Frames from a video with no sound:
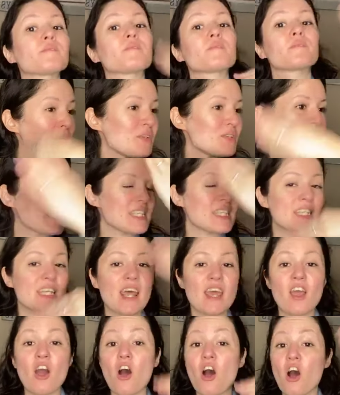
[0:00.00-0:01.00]
Using
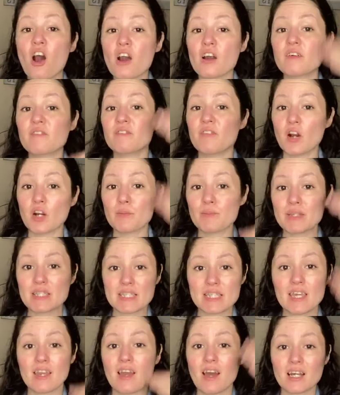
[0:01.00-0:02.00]
today are
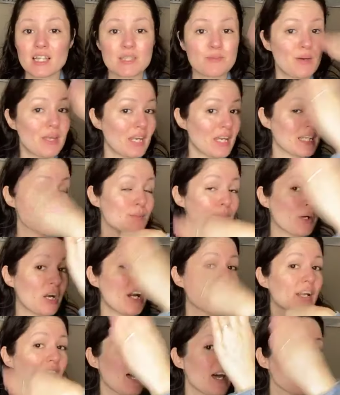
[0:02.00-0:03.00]
pharmacy cosmetics
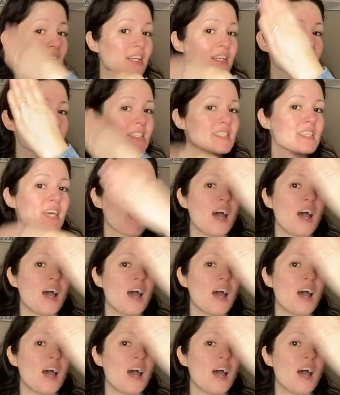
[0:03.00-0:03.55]
products.